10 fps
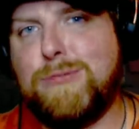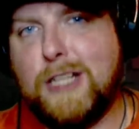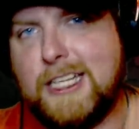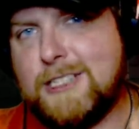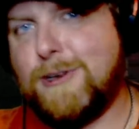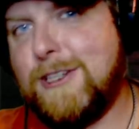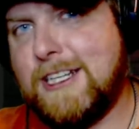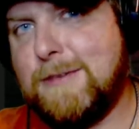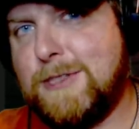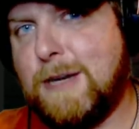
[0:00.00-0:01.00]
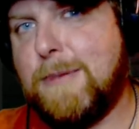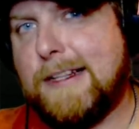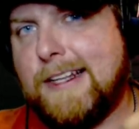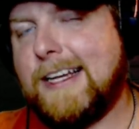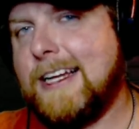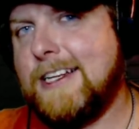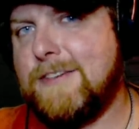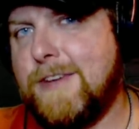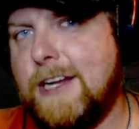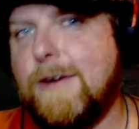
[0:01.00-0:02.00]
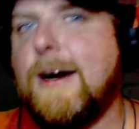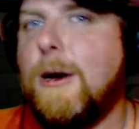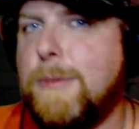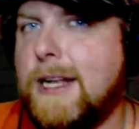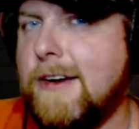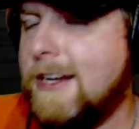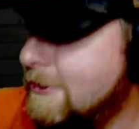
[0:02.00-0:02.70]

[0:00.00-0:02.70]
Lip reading: please throw a thumbs up, a like on this video. Help it out. I